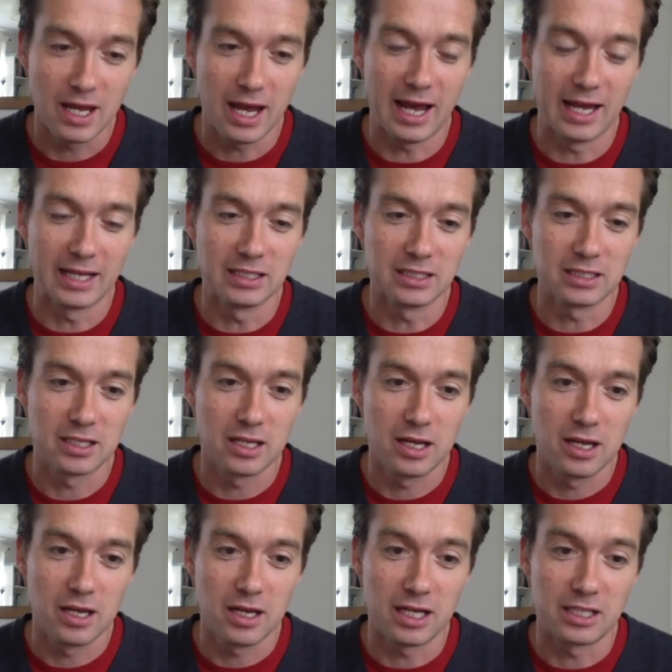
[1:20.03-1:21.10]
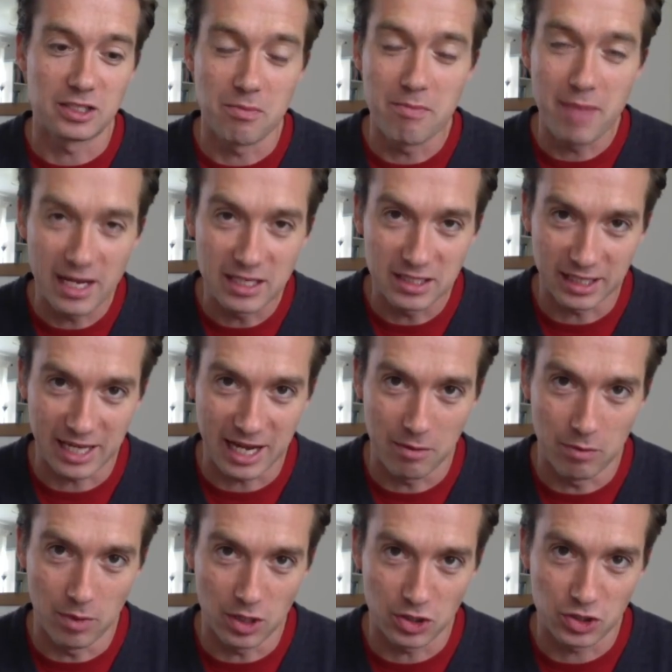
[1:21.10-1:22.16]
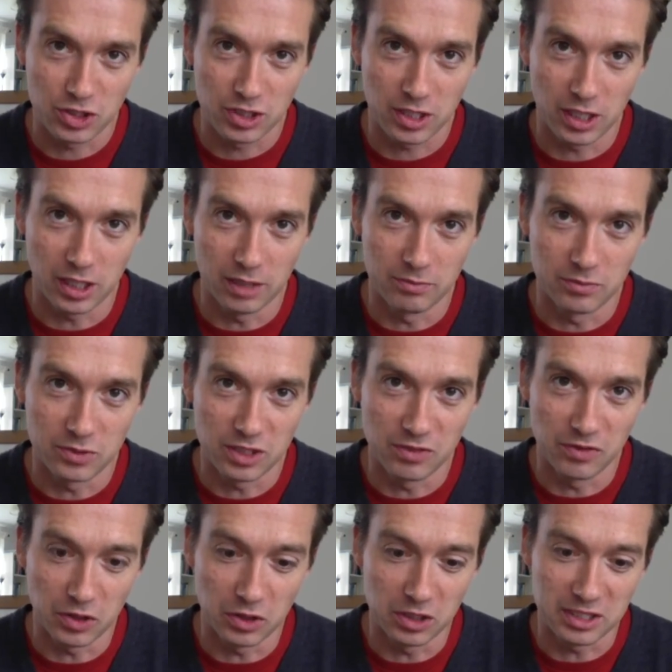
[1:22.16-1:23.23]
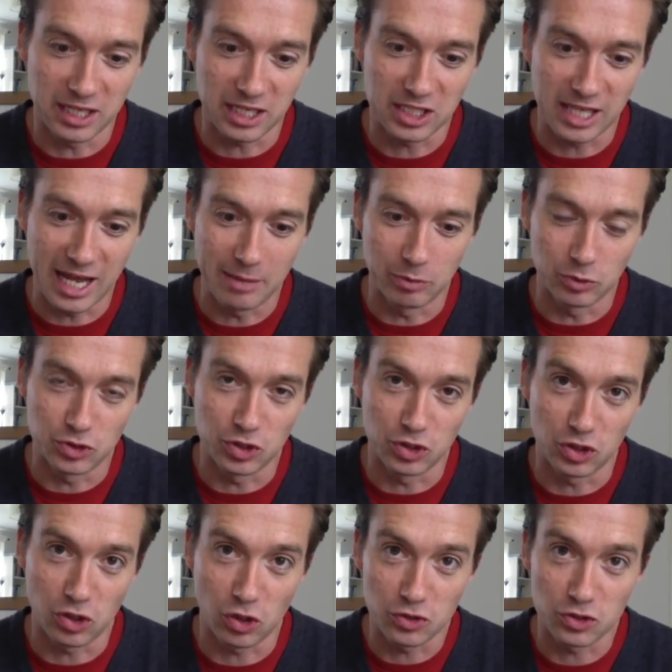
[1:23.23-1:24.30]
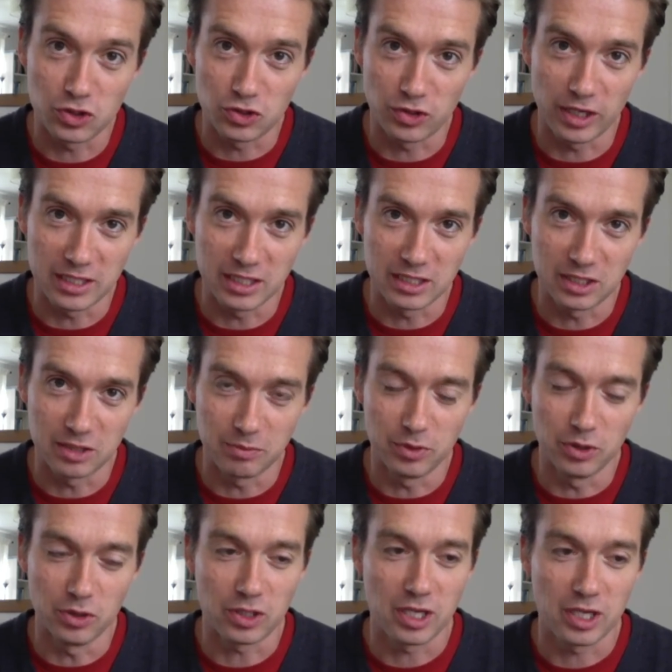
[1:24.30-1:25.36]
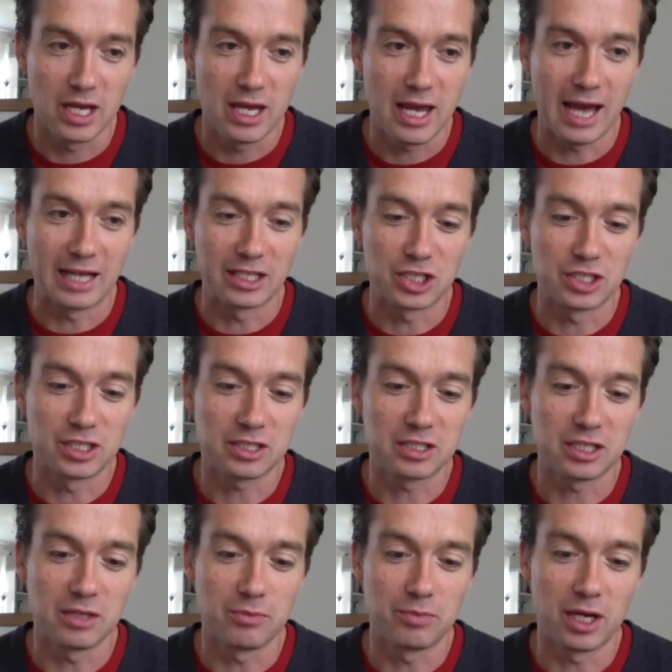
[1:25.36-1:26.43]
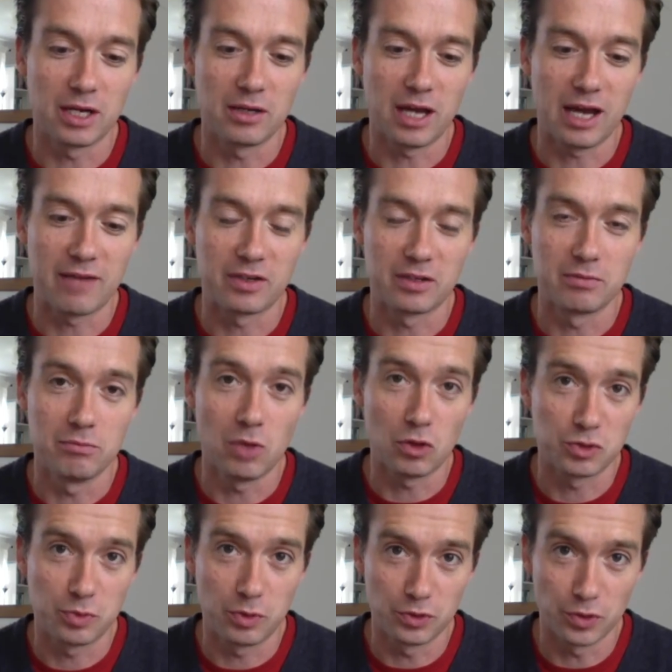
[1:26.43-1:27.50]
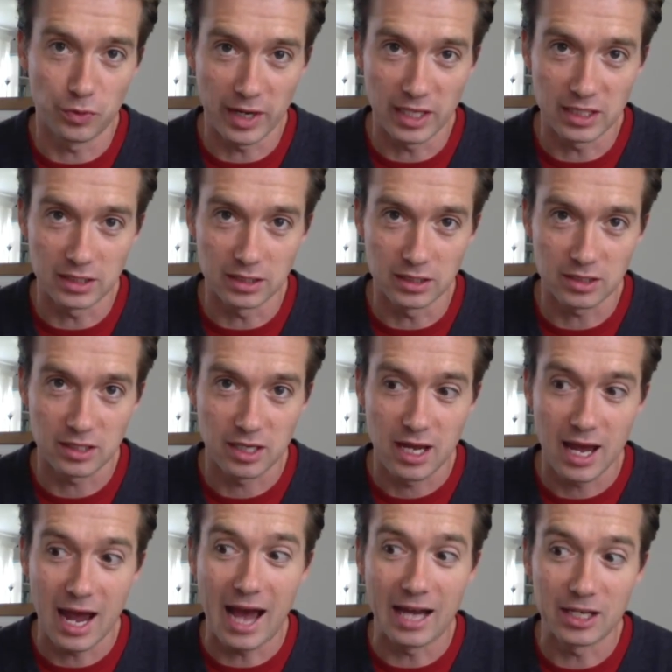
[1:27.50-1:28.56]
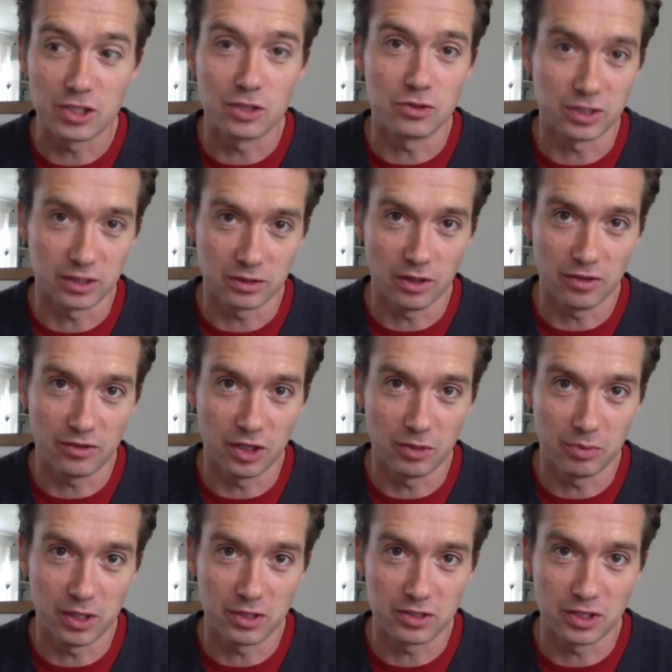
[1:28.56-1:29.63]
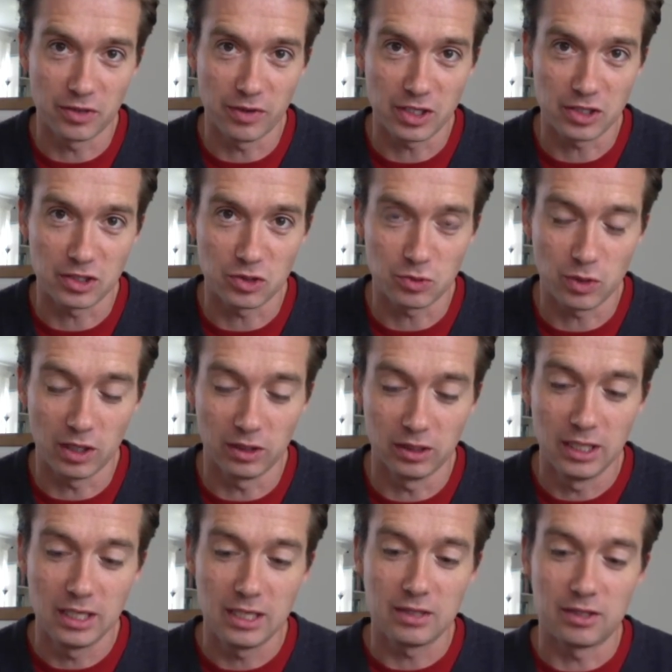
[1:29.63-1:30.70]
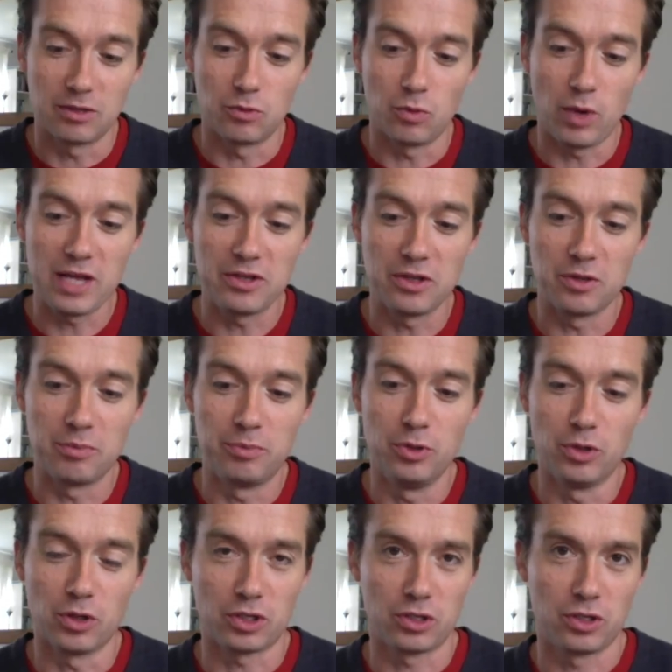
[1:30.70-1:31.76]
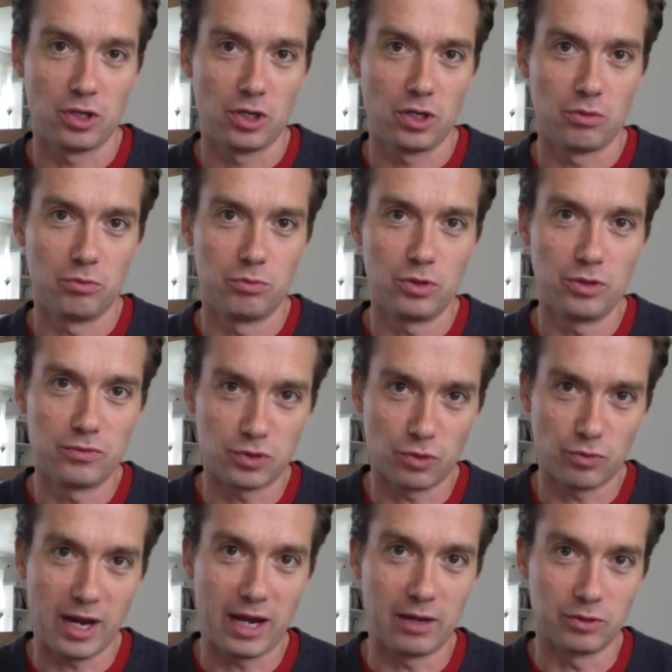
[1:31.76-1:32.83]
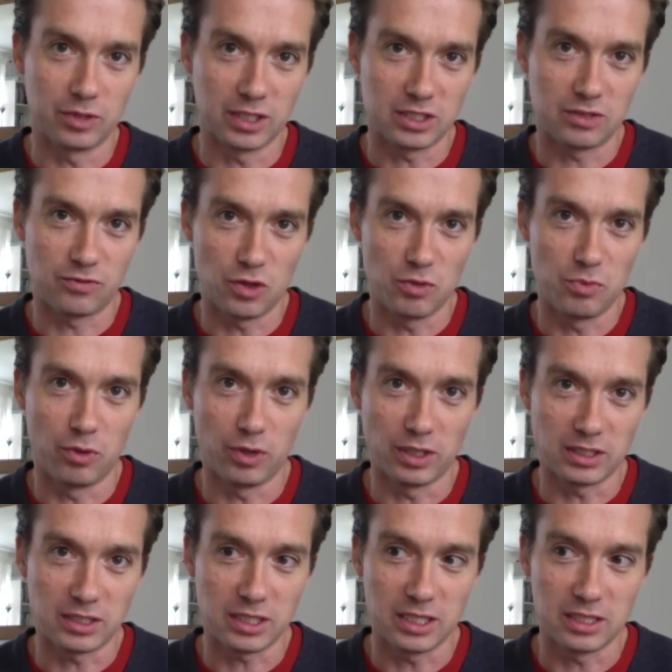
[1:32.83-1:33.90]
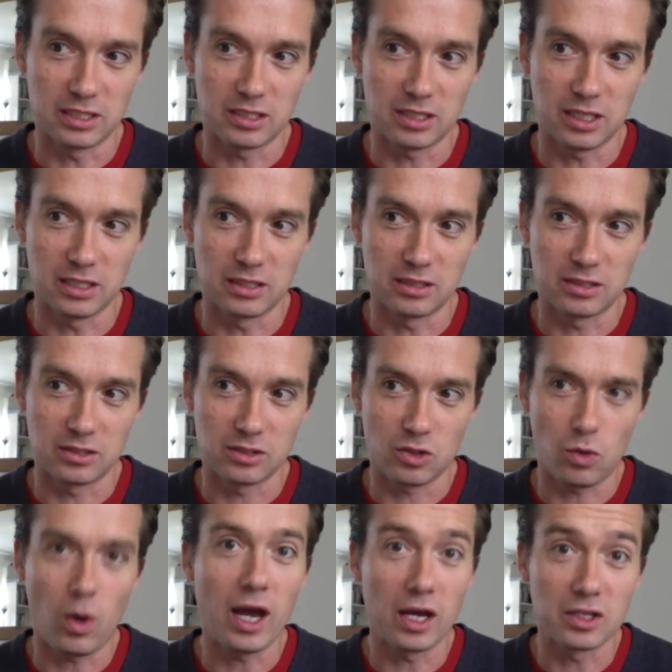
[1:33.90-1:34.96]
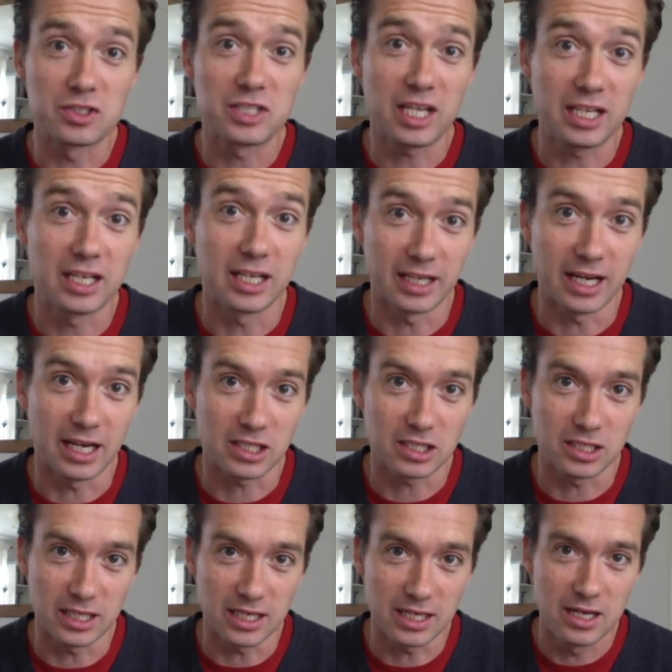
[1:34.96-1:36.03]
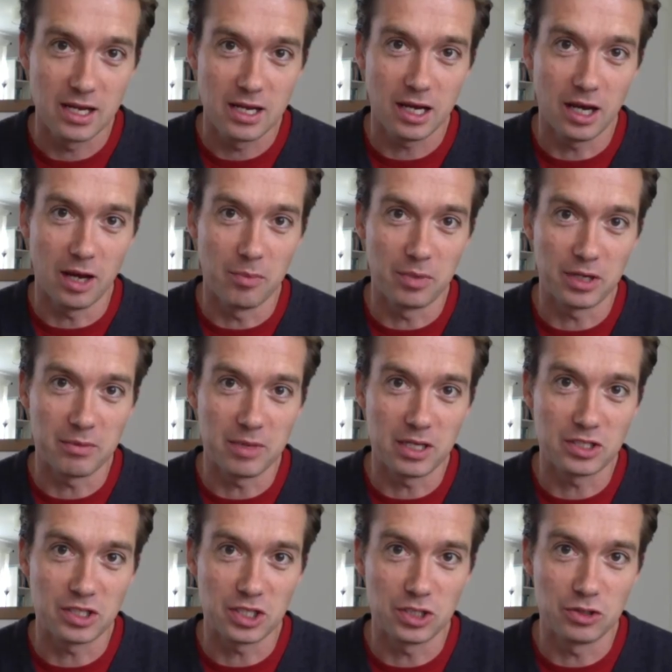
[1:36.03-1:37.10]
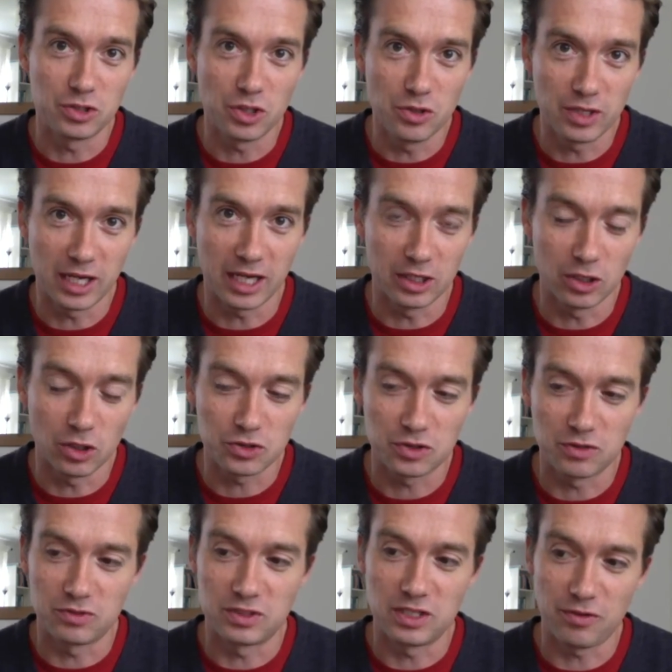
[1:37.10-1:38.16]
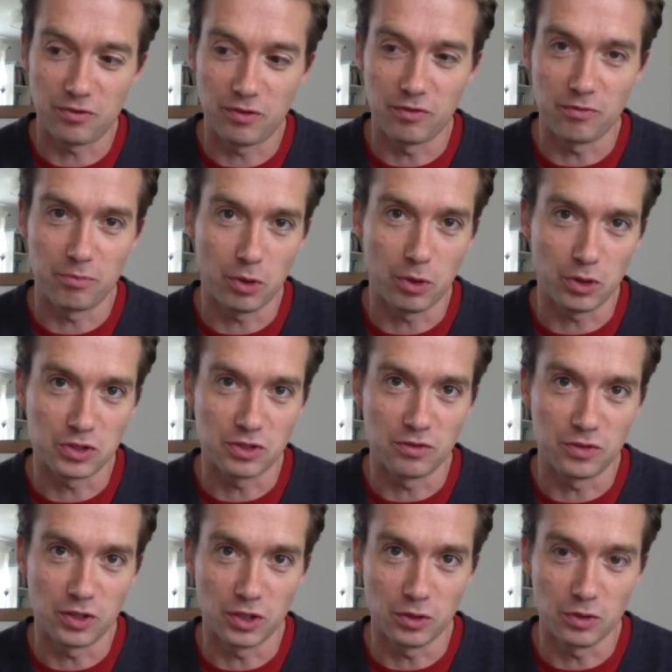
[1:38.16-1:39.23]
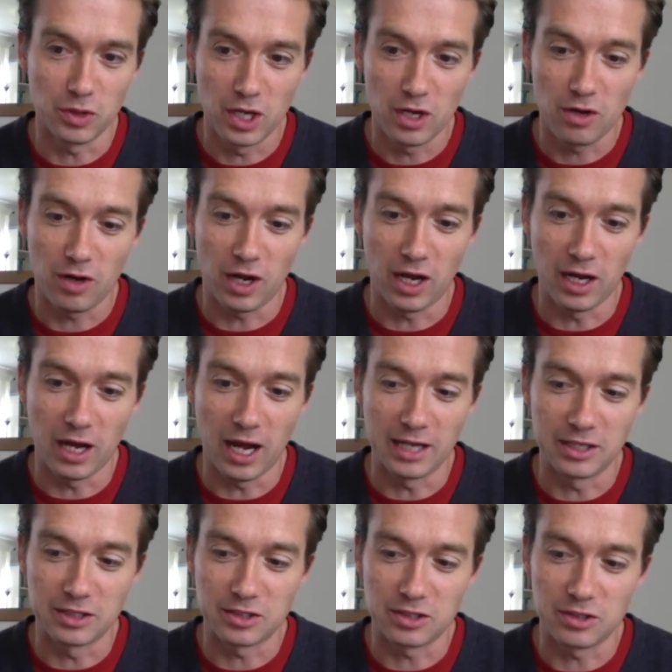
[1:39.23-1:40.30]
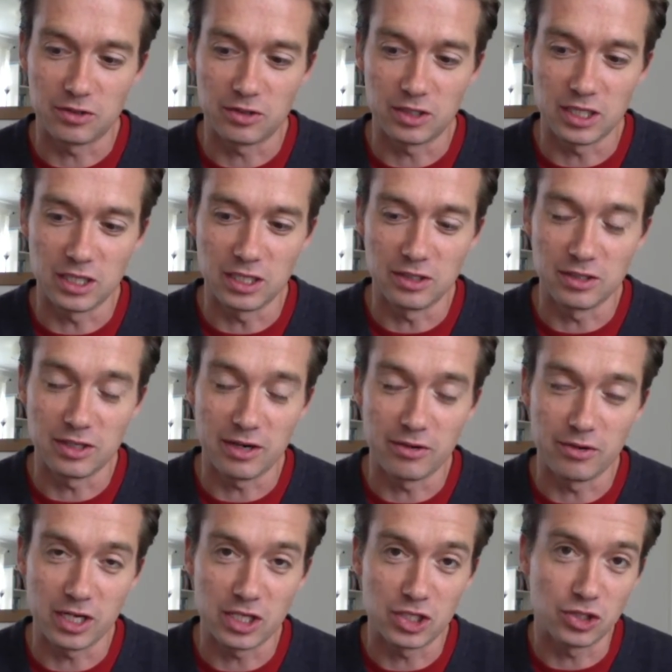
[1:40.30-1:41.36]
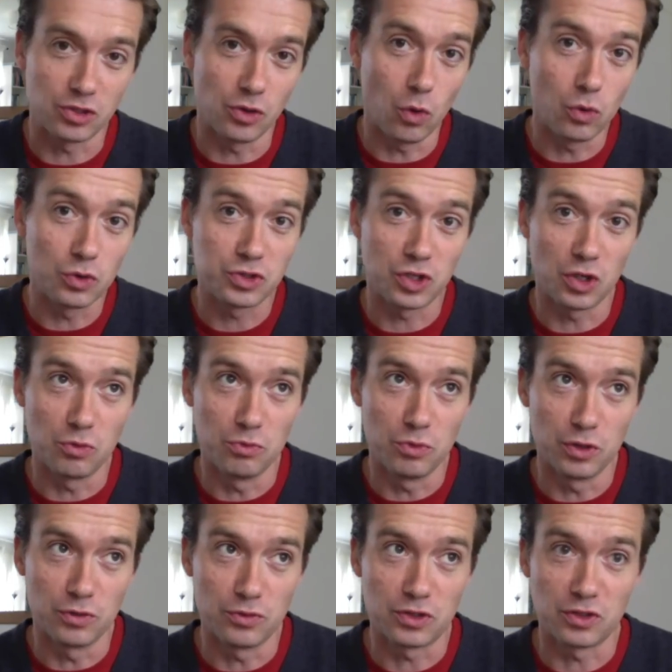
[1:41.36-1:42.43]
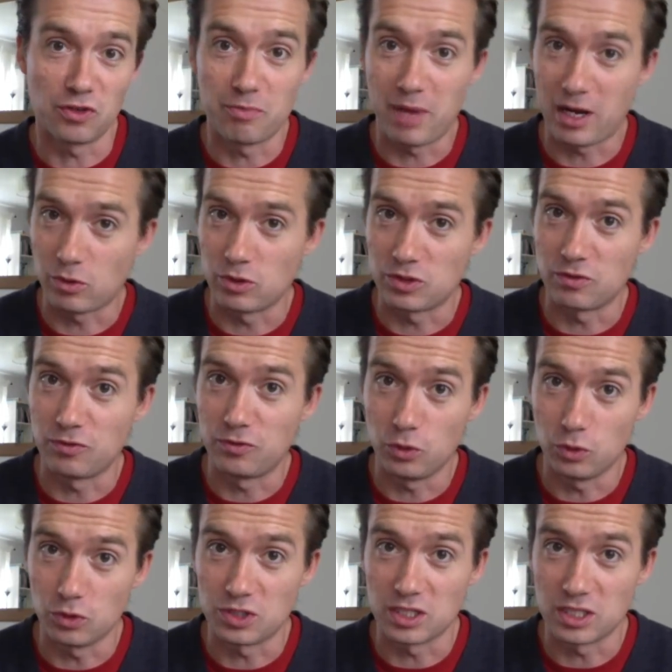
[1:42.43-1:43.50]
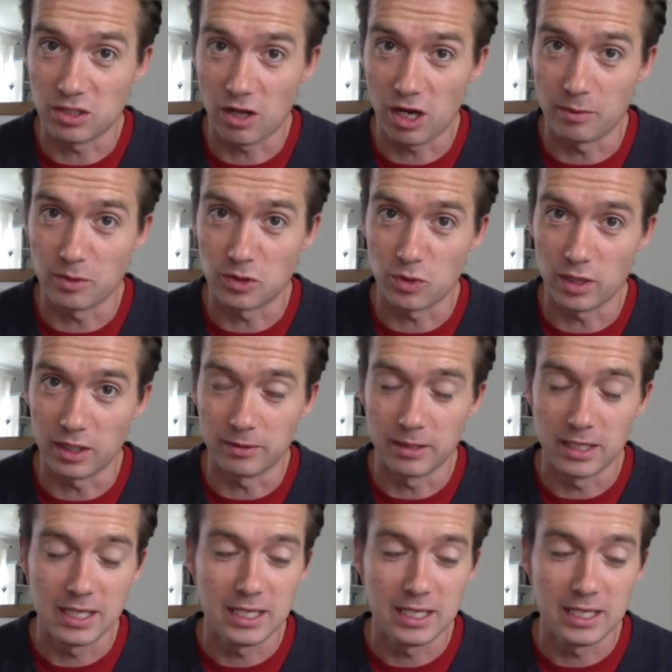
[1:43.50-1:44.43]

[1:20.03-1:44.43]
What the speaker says: And it's amazing how much Ziervogel is actually able to concentrate into the book. And she does it by having multiple narrators and using a third-person narration as well. The way that the book moves around its viewpoint is quite unsettling, actually. But it means that you do get lots of different points of view. And the narration also moves sort of backwards and forwards in time as well.